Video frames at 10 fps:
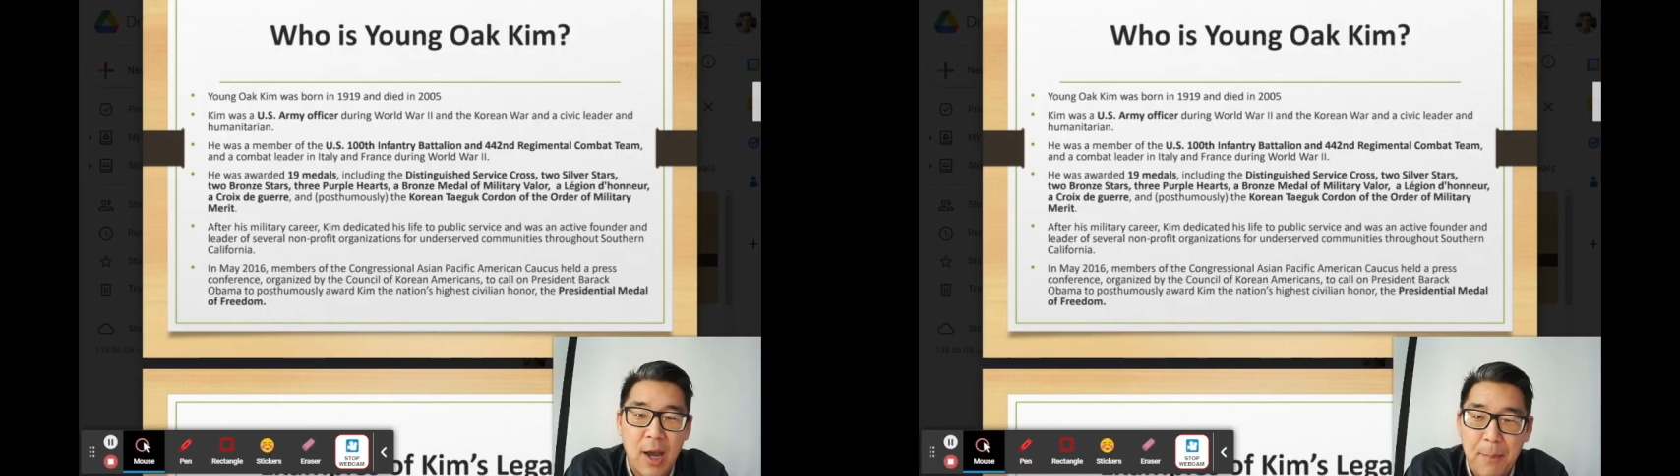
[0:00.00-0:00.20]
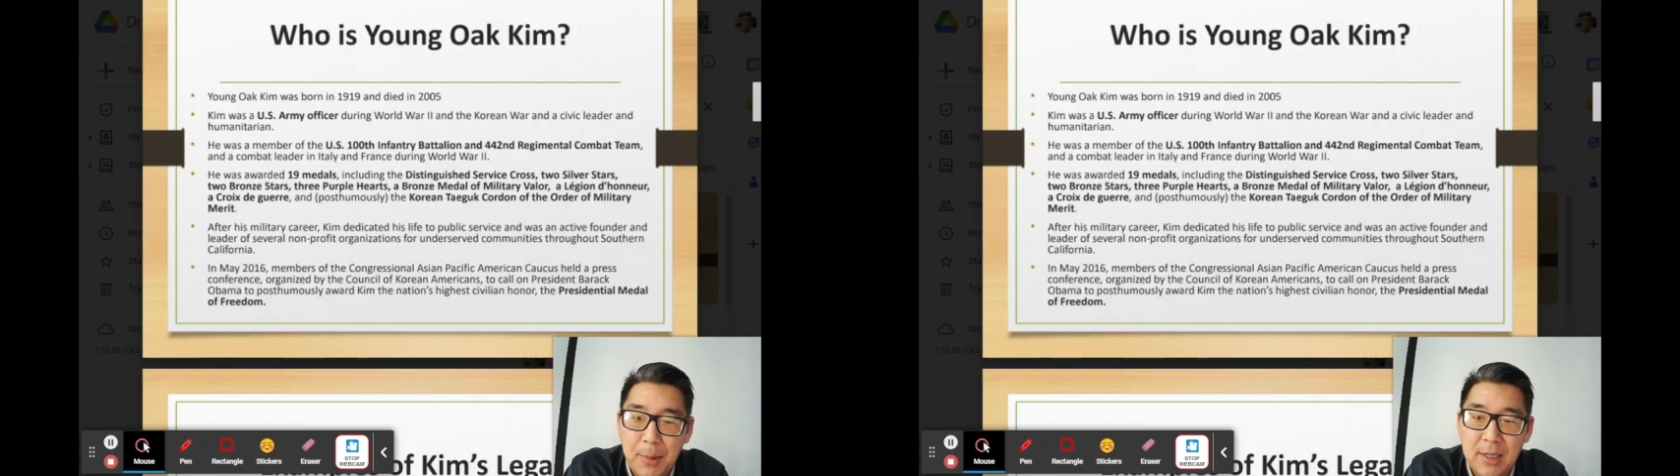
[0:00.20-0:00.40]

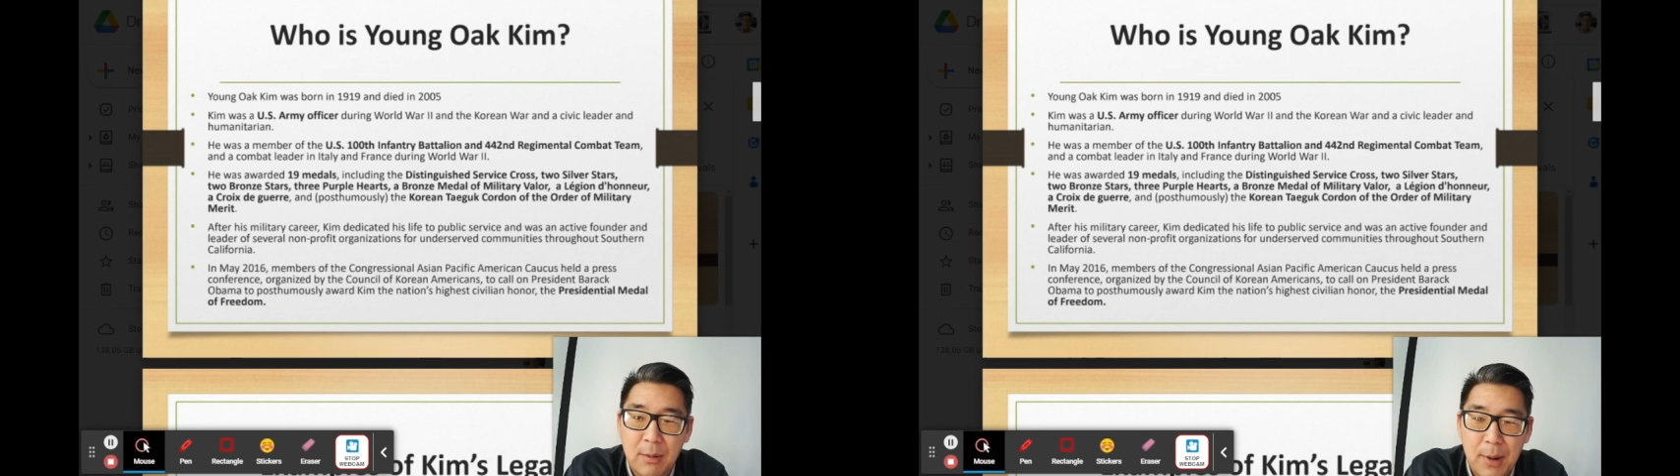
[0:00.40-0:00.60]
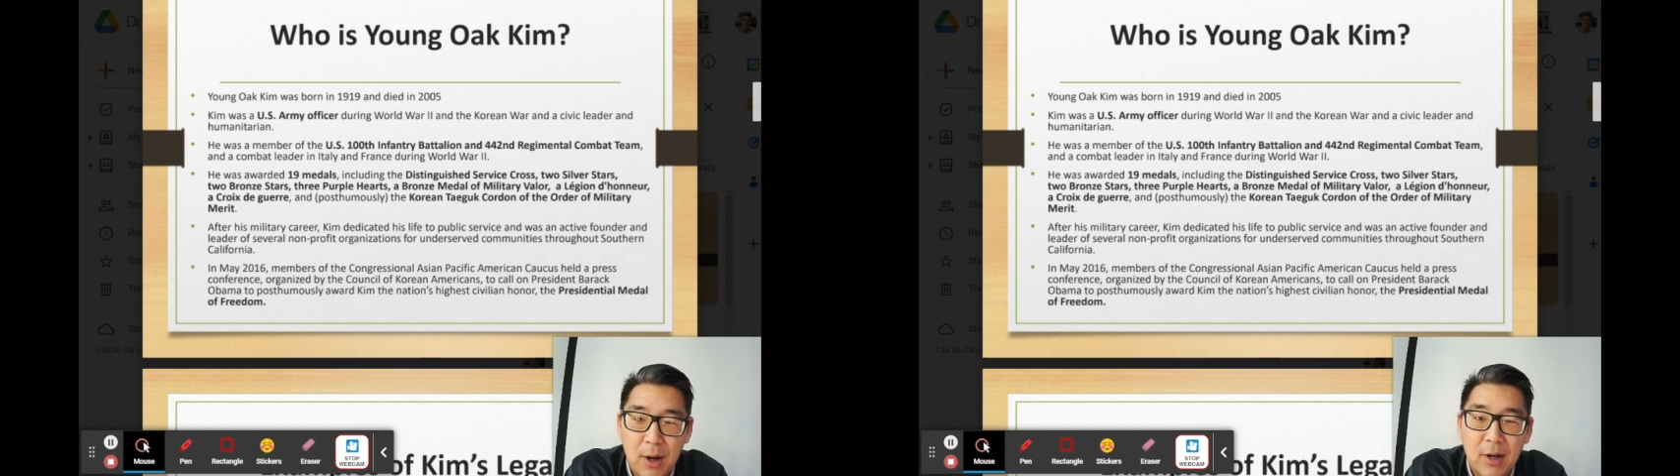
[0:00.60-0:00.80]
Japanese
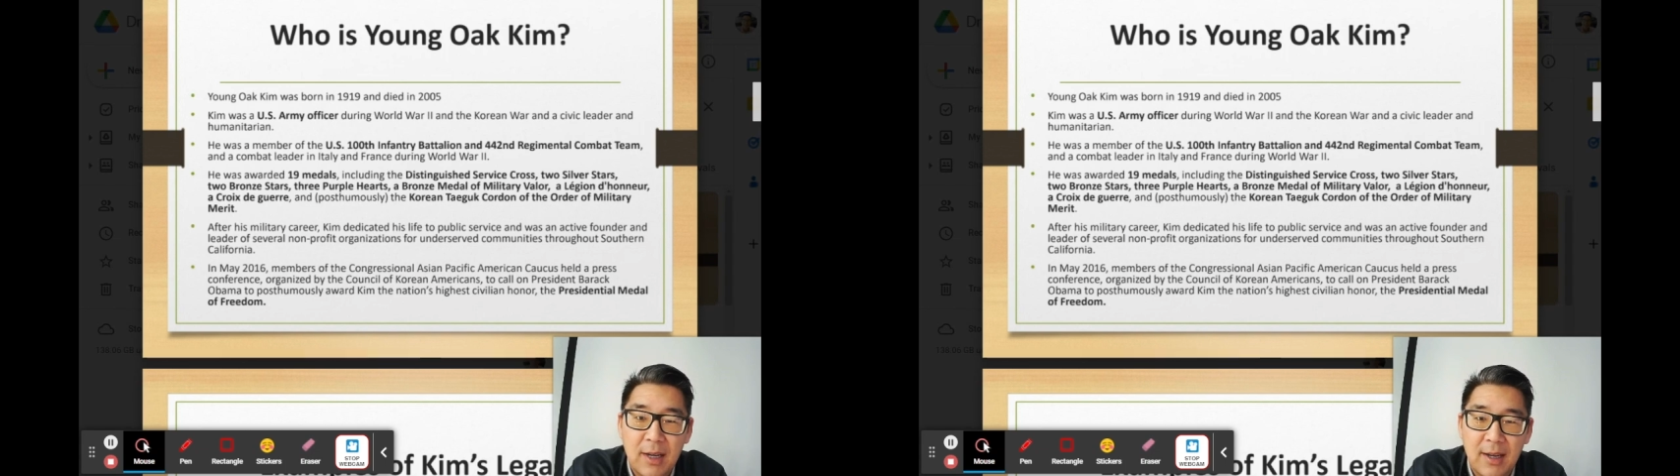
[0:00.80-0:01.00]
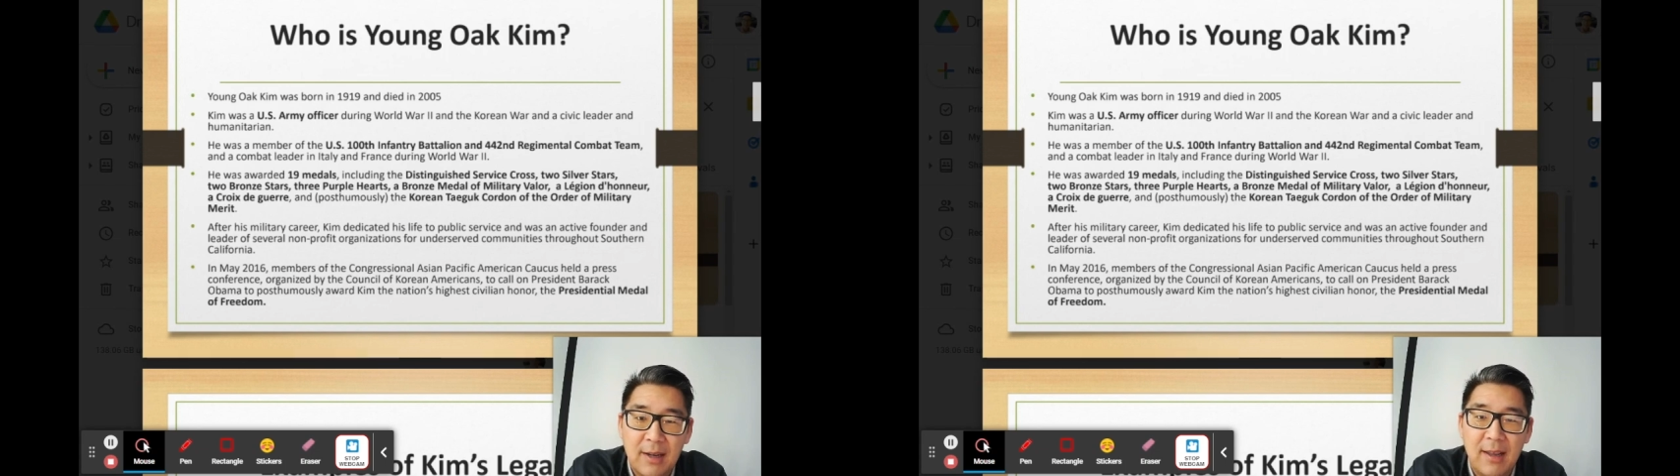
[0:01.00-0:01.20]

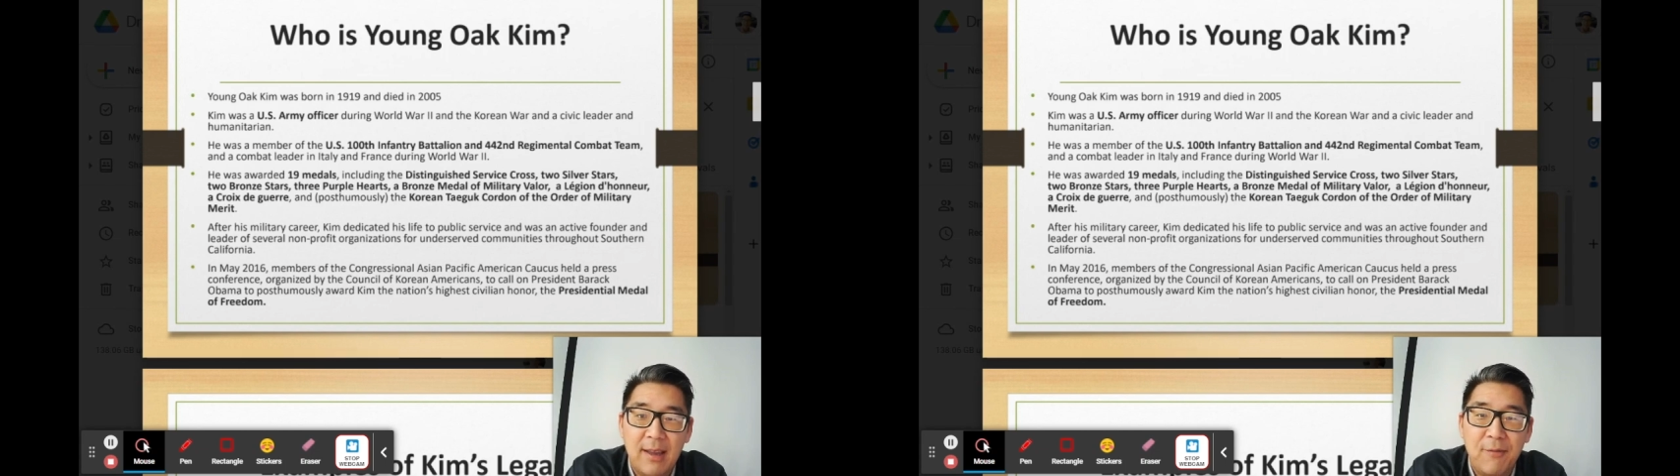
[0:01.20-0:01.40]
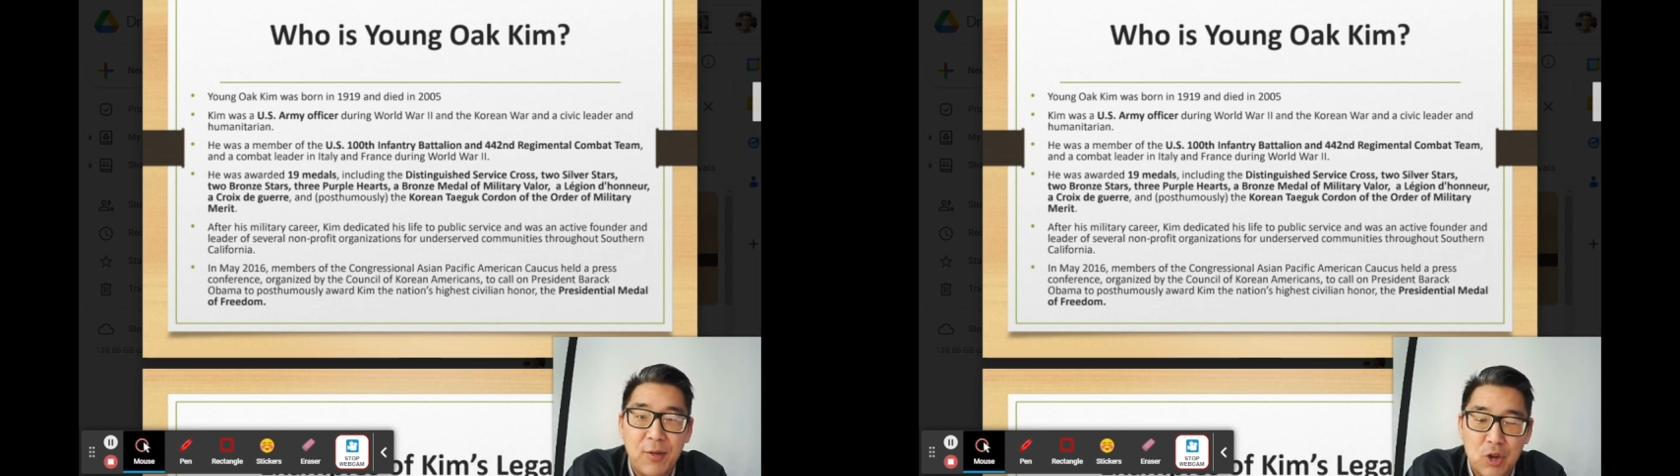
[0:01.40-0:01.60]
American
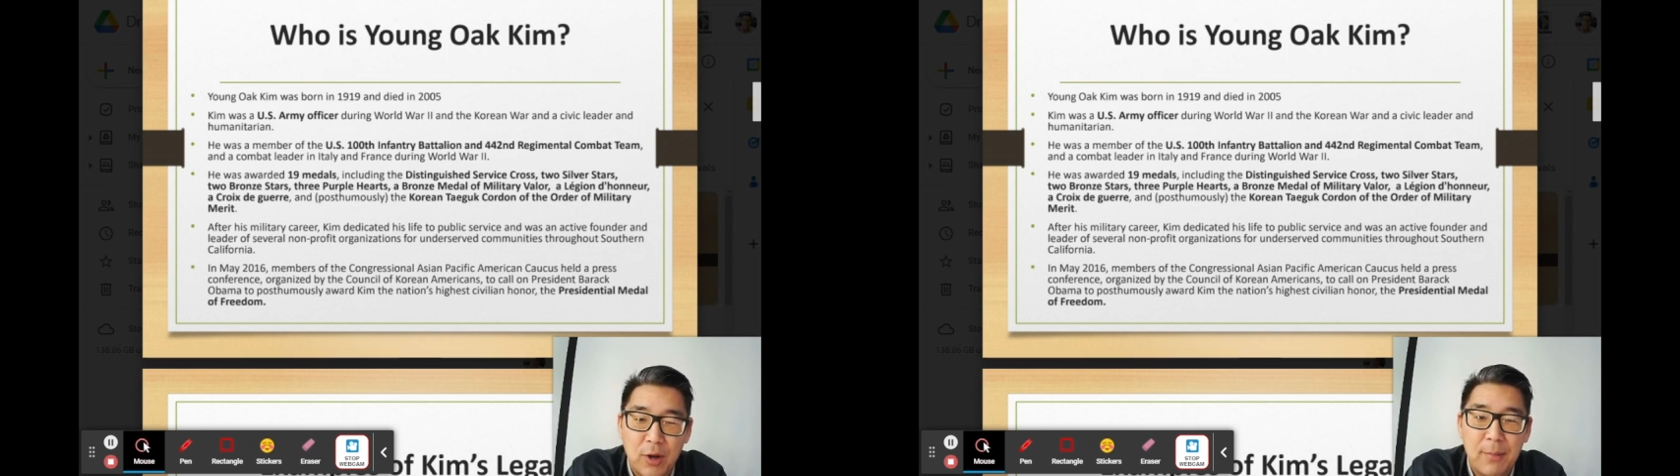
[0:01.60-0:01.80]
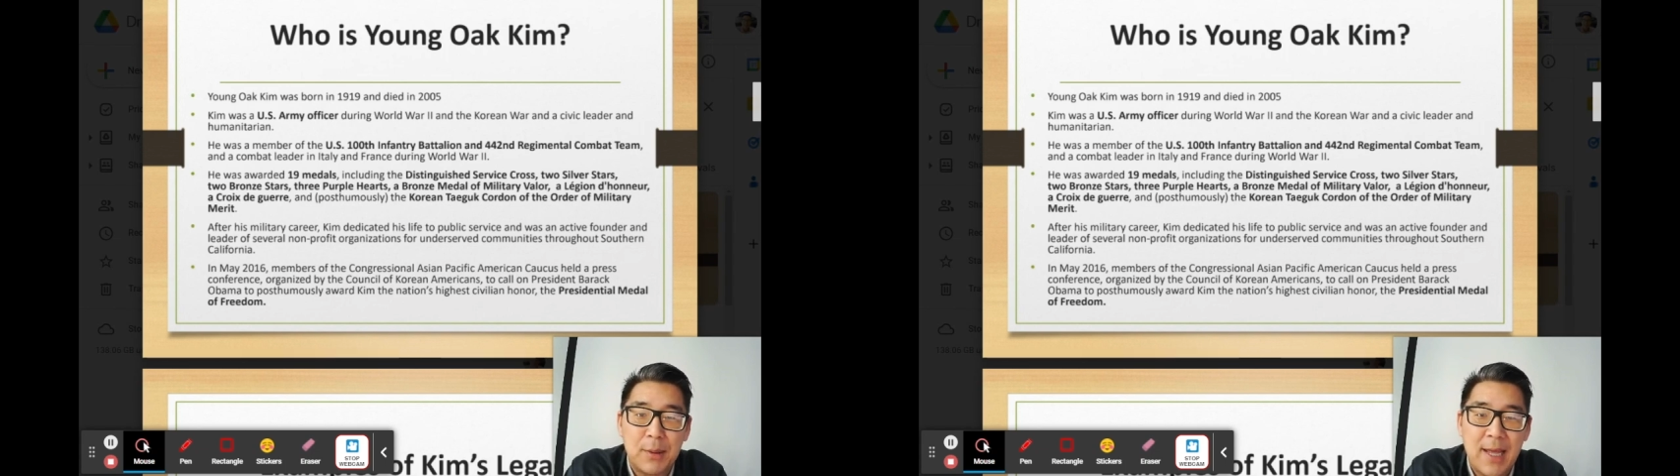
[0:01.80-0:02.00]

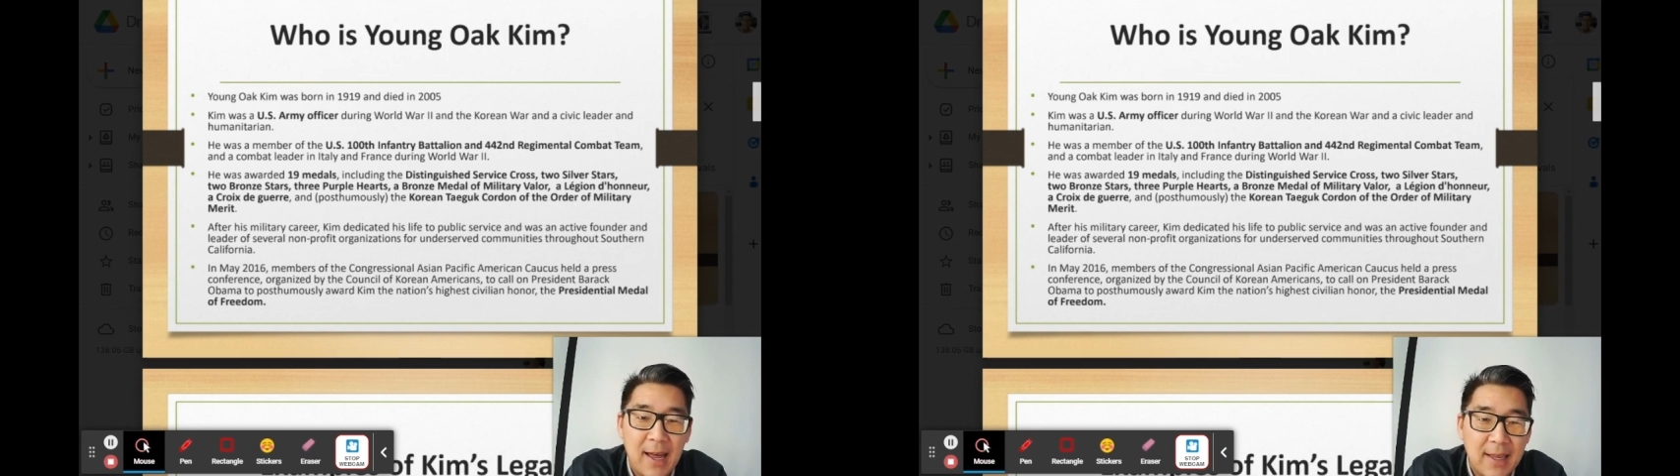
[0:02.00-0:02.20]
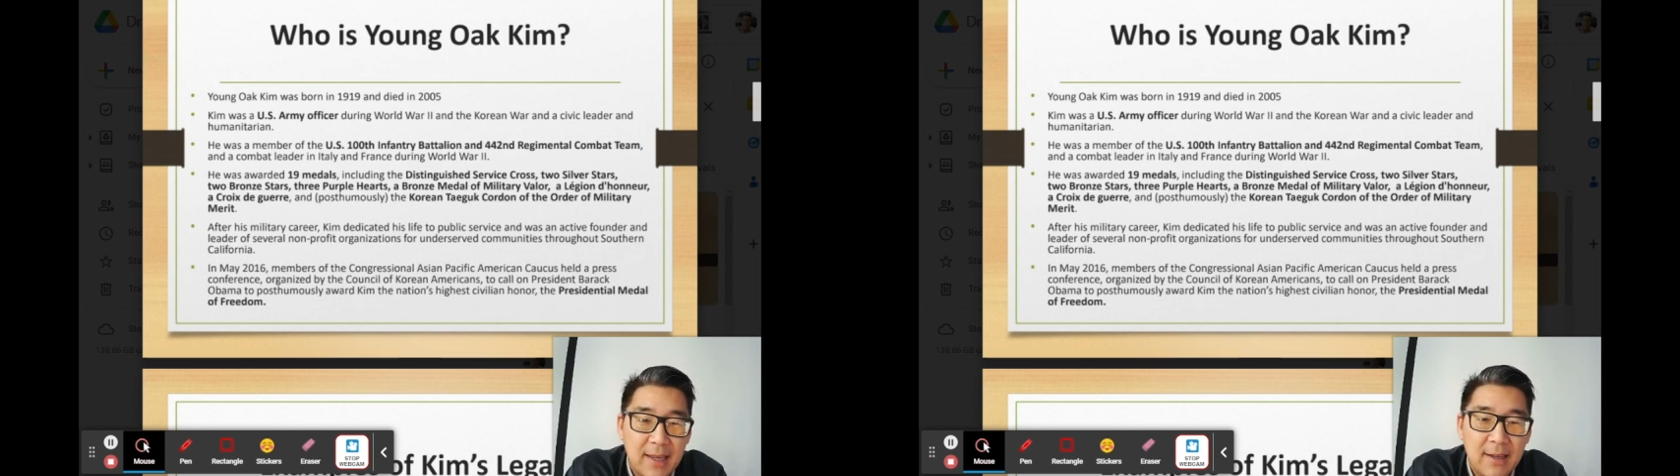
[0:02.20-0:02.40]
Infantry
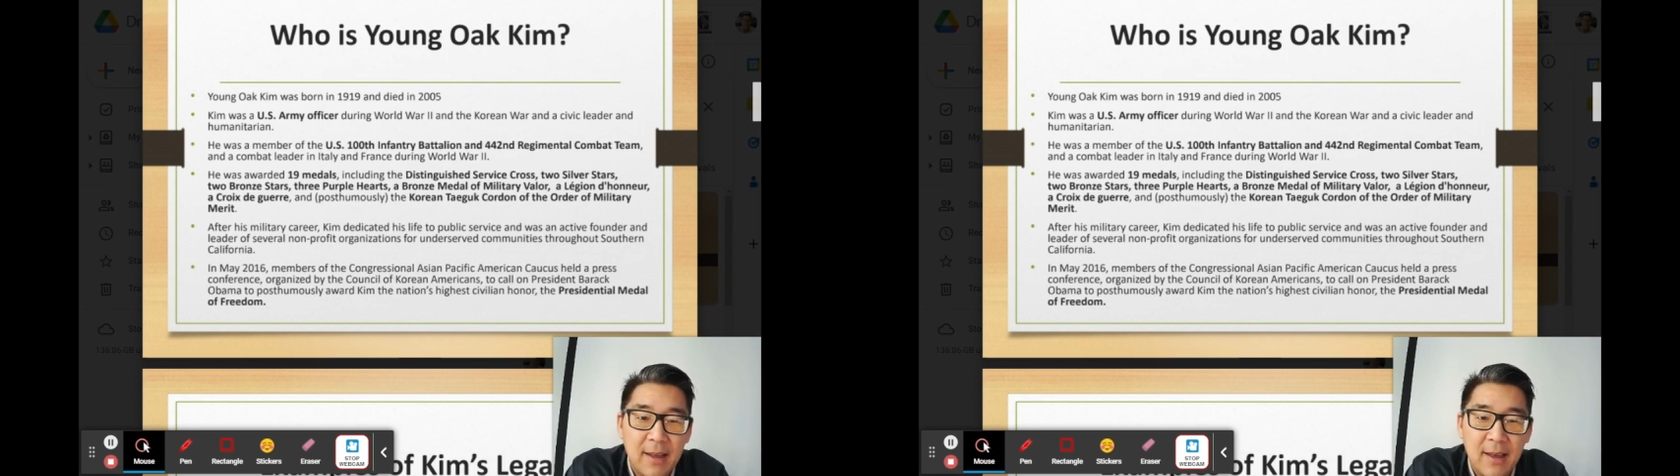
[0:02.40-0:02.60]
Battalion